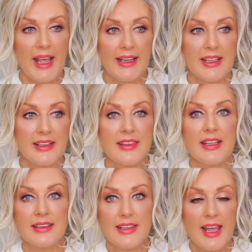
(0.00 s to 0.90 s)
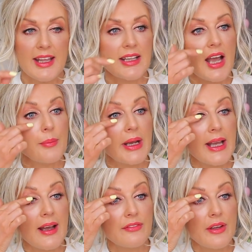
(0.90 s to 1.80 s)
And I think then I might
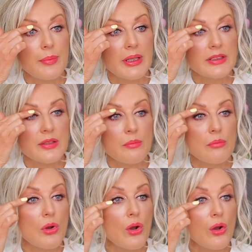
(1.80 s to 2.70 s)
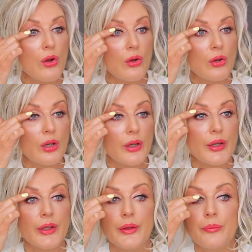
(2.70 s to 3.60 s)
have a bit more
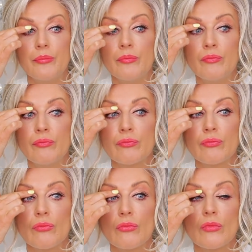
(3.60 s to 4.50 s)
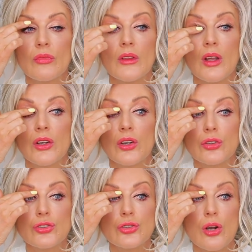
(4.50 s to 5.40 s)
um,
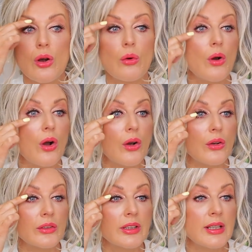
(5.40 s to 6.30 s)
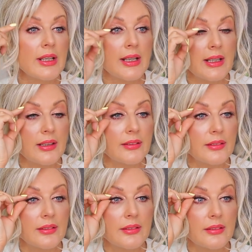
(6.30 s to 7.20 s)
control on
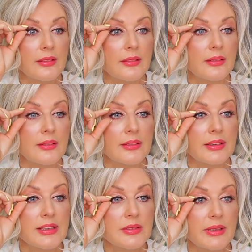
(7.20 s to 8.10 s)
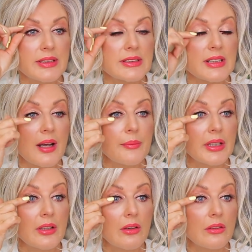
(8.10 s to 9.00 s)
this one is
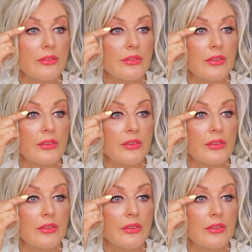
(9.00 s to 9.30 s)
coming off.